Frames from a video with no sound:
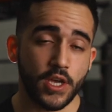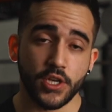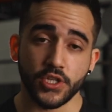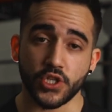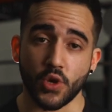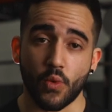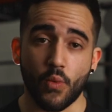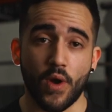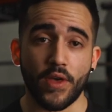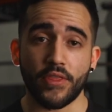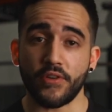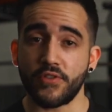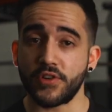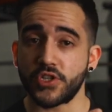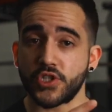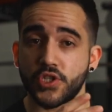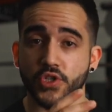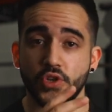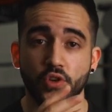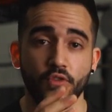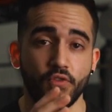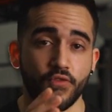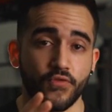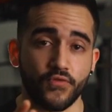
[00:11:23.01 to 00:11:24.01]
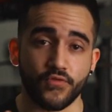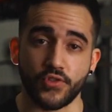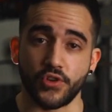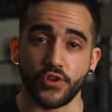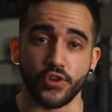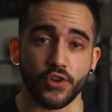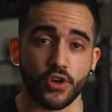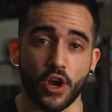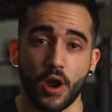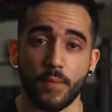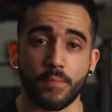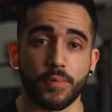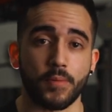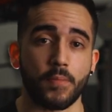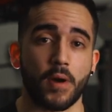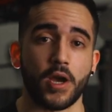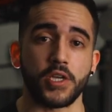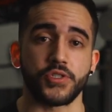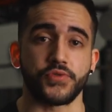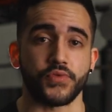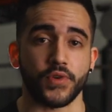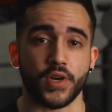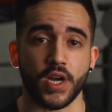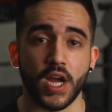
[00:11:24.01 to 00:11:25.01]
So whether it's due to
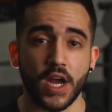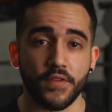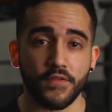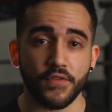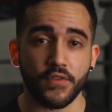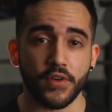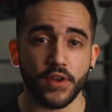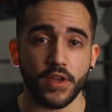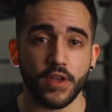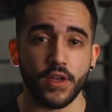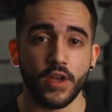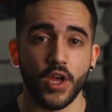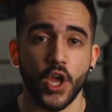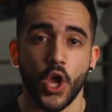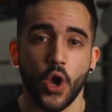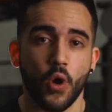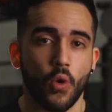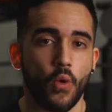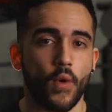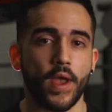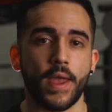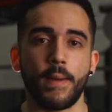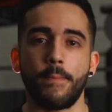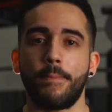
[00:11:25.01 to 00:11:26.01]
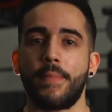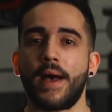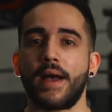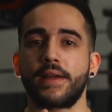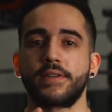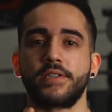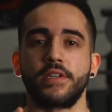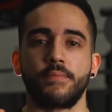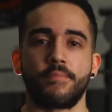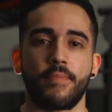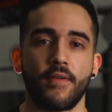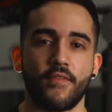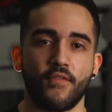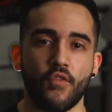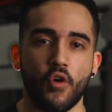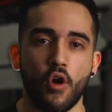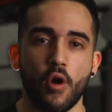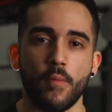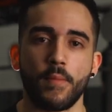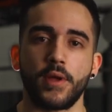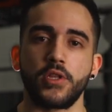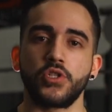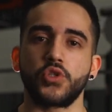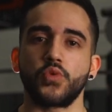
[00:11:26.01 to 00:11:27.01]
compromised recovery or impacted
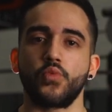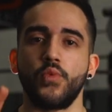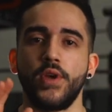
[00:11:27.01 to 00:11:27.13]
performance,